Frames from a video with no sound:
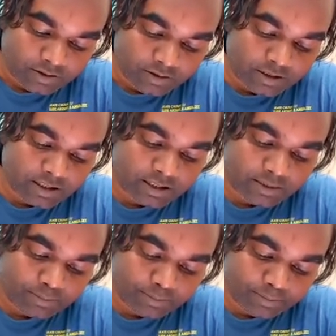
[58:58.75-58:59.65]

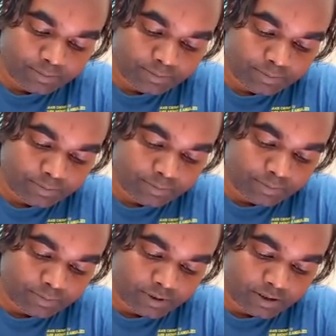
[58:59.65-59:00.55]
3
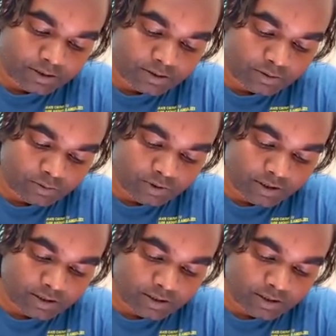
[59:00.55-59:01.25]
plus 1